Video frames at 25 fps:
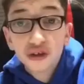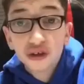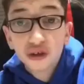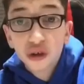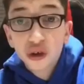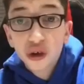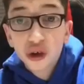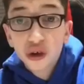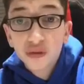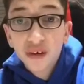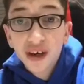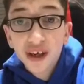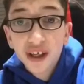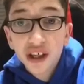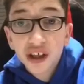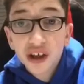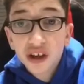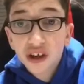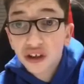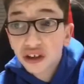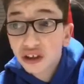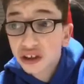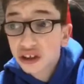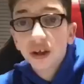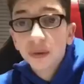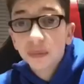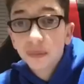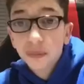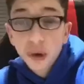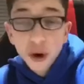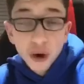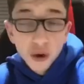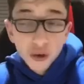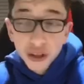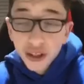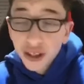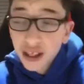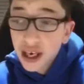a red card. Burnley
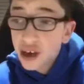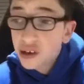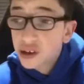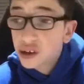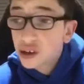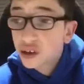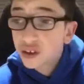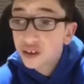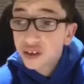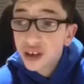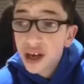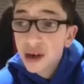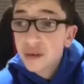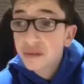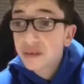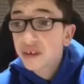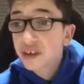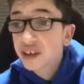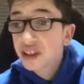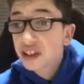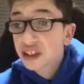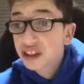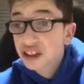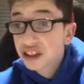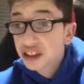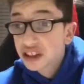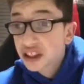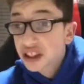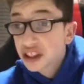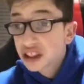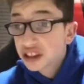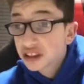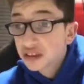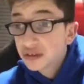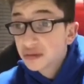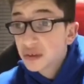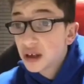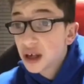carry on their very good
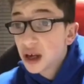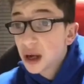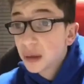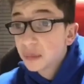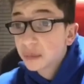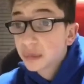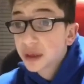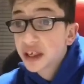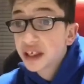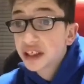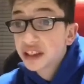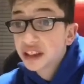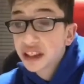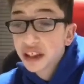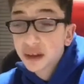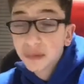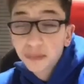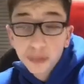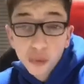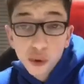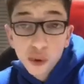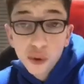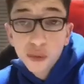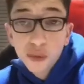season, beating Bournemouth